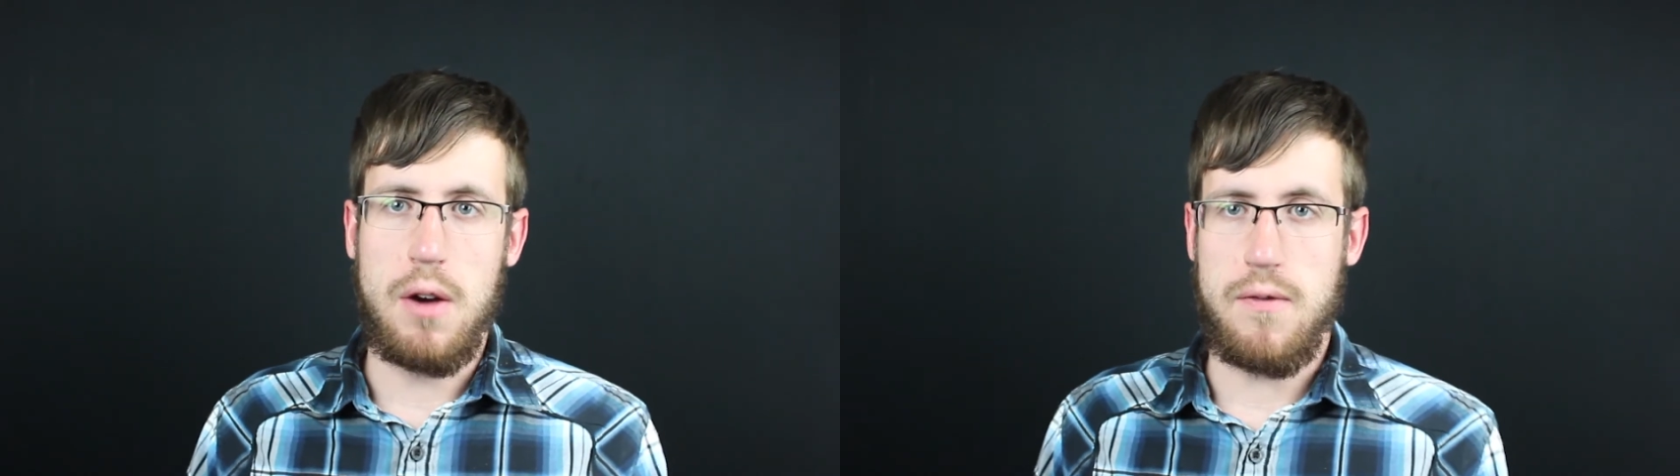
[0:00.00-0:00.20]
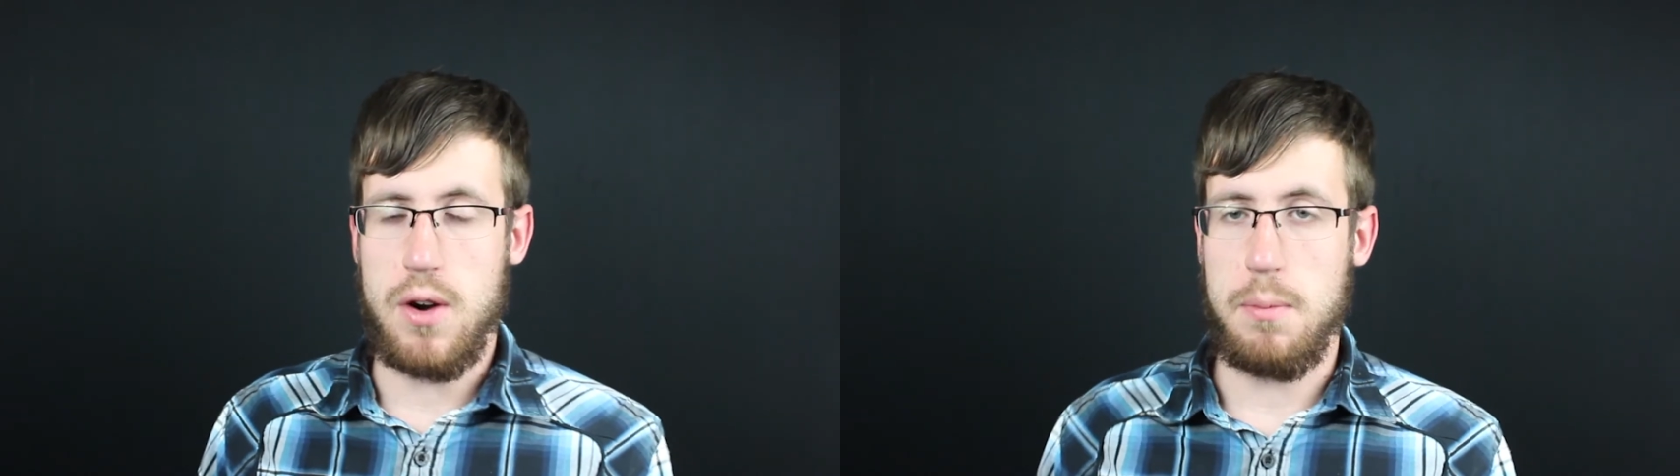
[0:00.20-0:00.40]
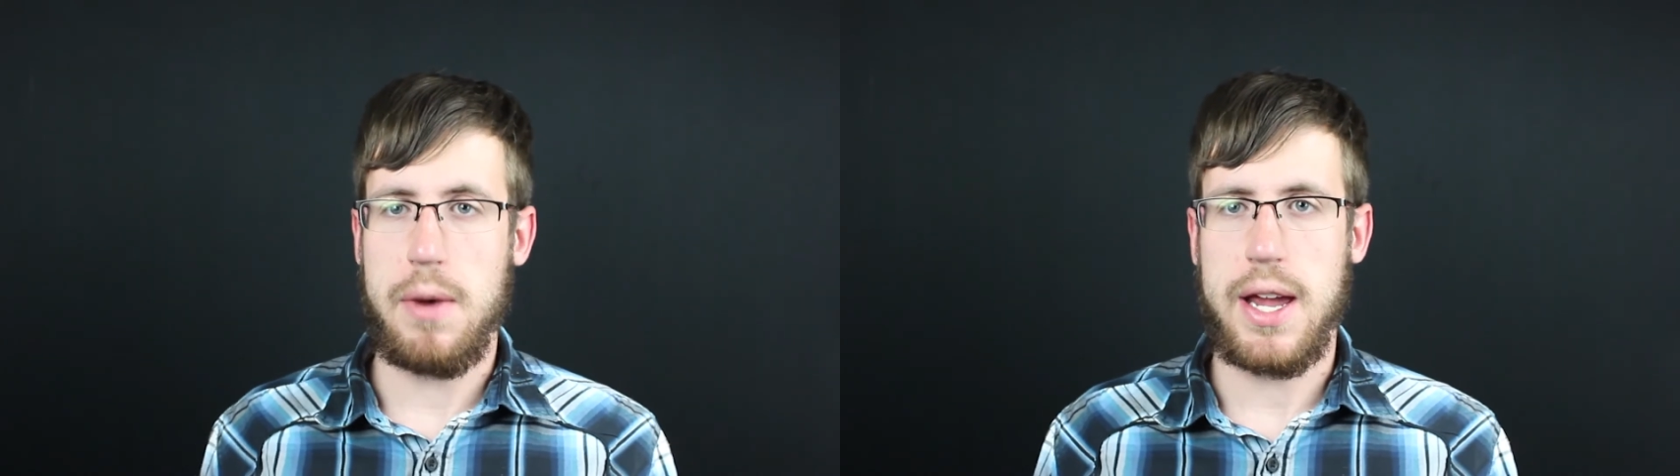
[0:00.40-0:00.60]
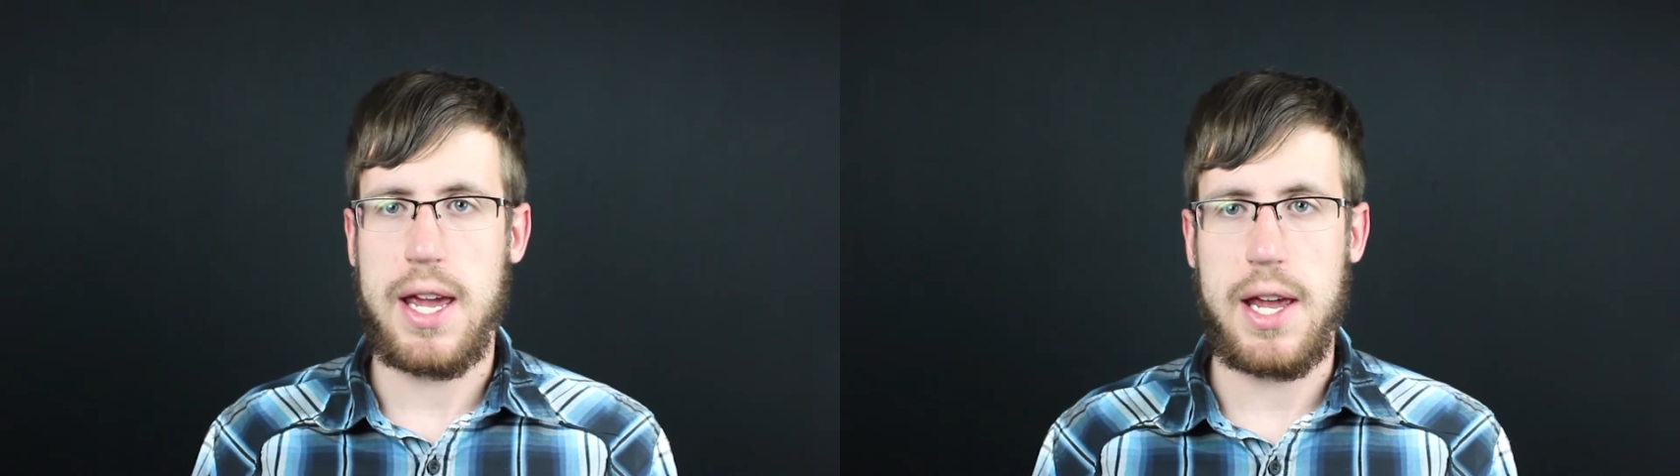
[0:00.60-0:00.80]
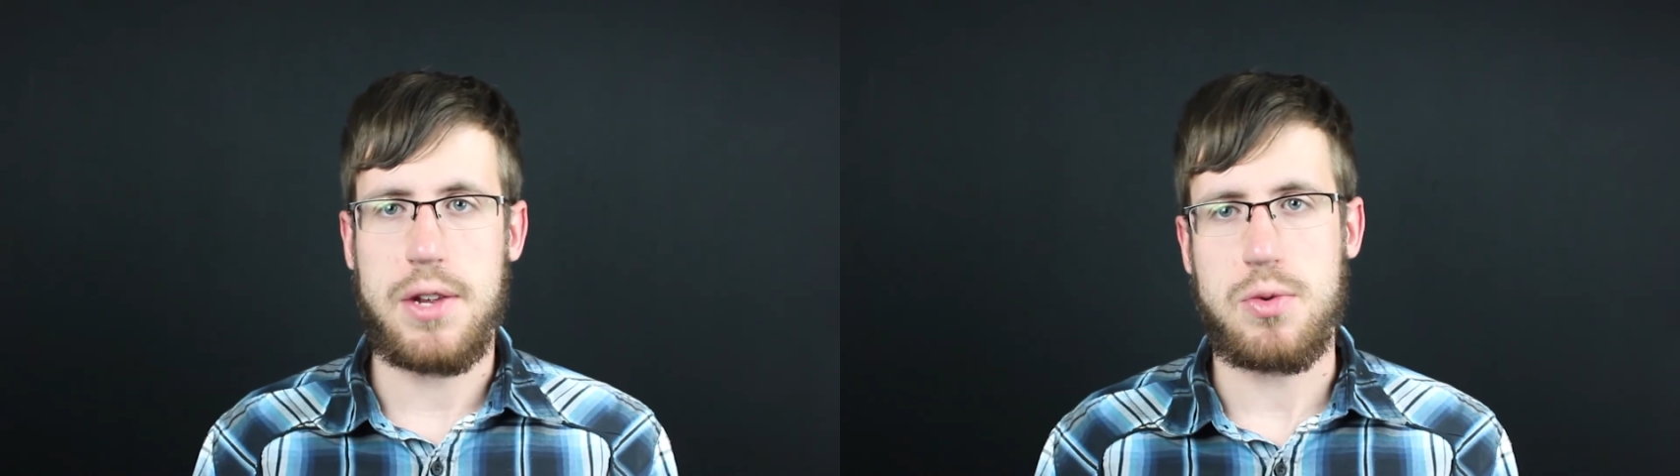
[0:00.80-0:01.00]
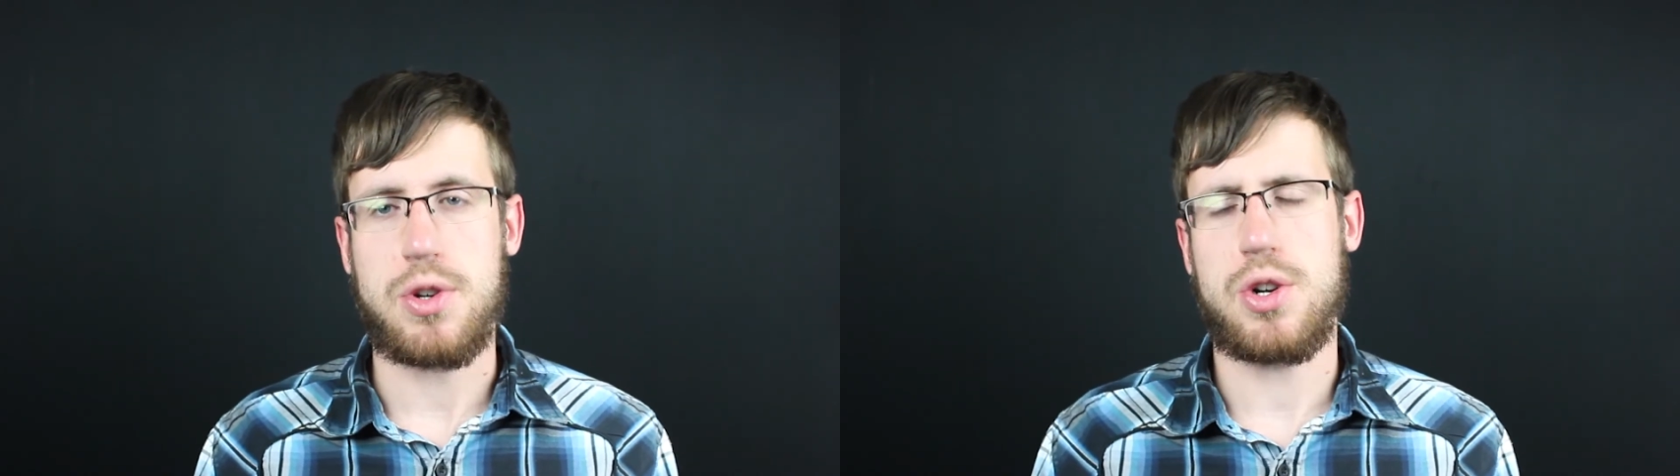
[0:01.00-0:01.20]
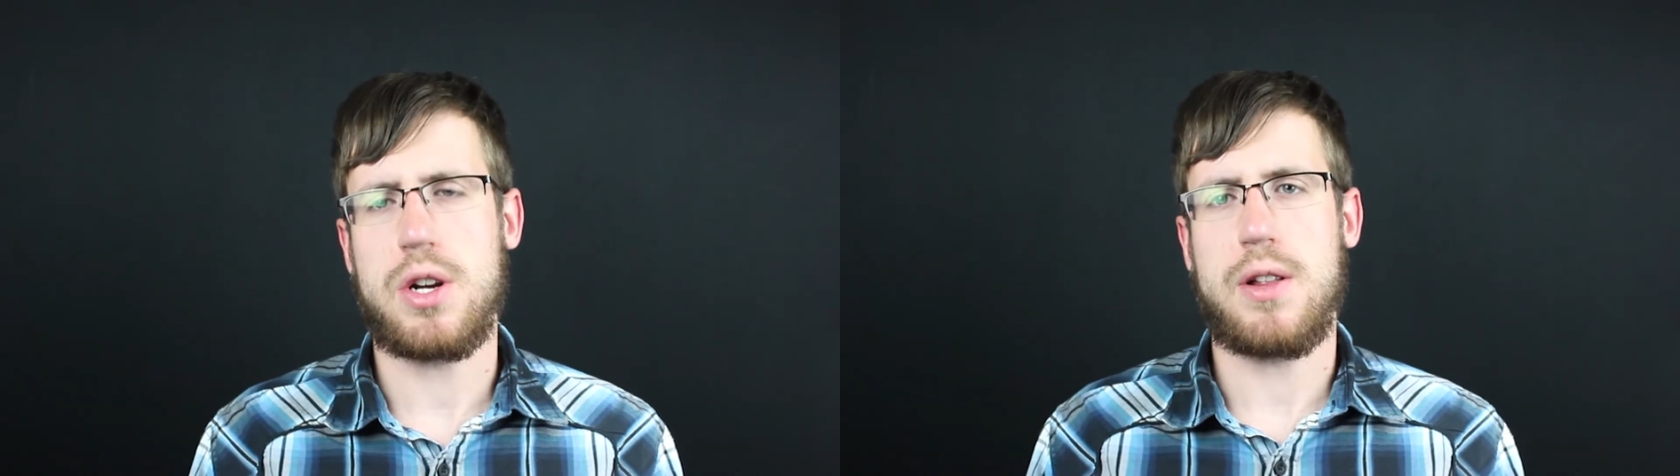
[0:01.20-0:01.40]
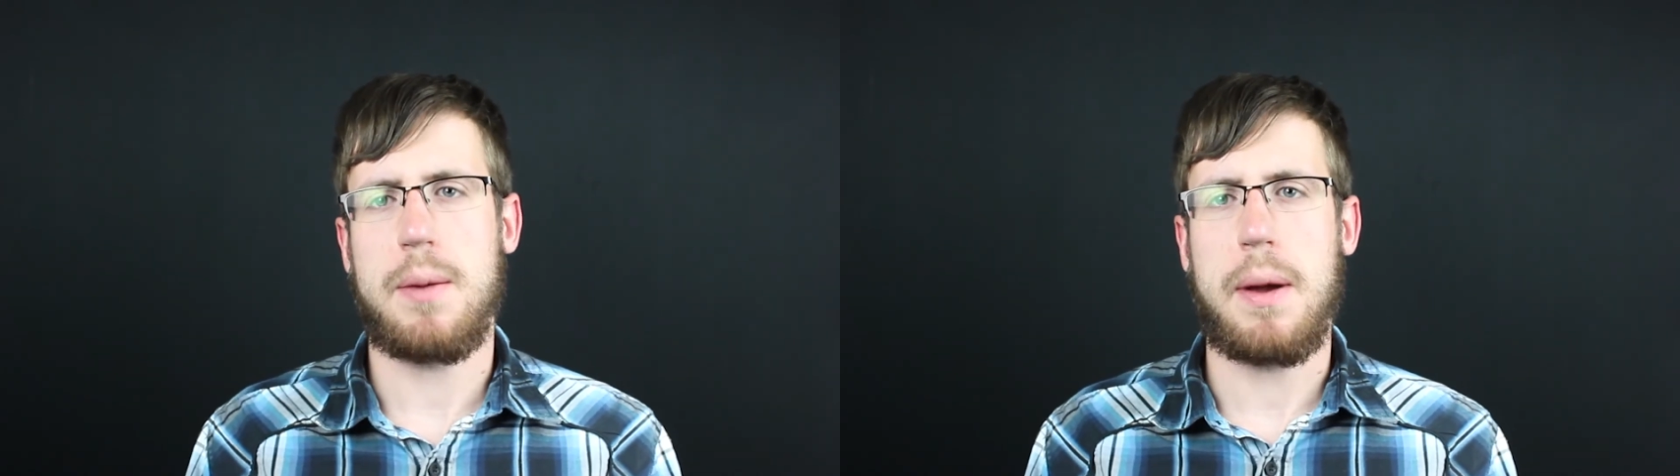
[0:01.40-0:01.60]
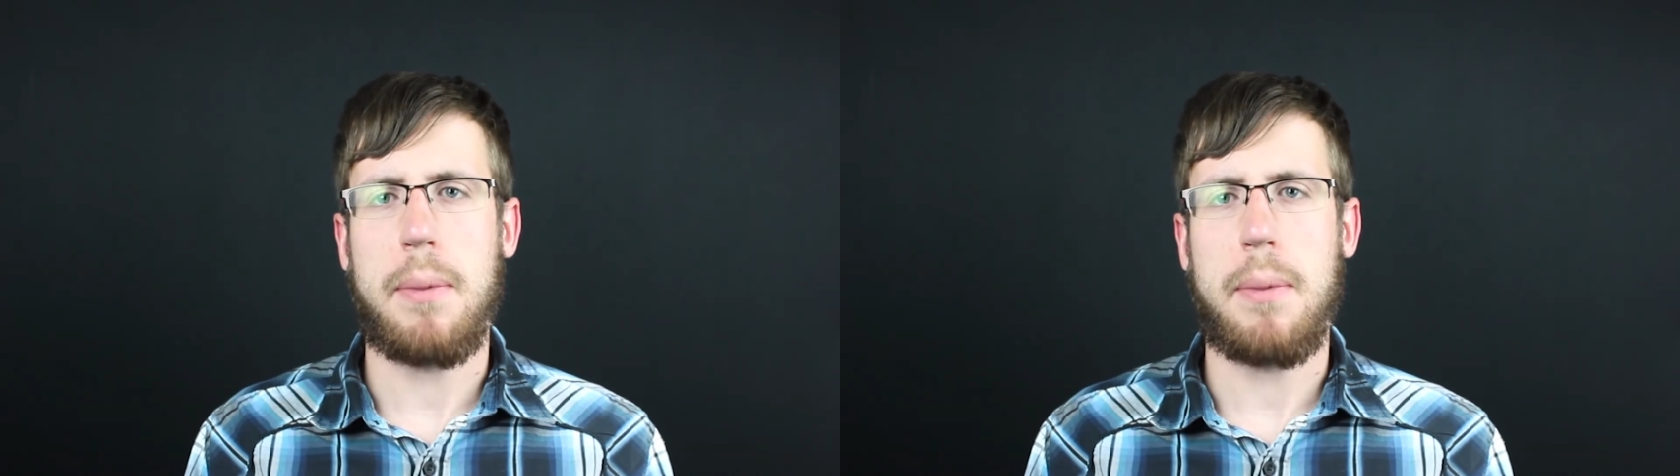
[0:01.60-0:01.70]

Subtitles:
from my keys, which are generally in my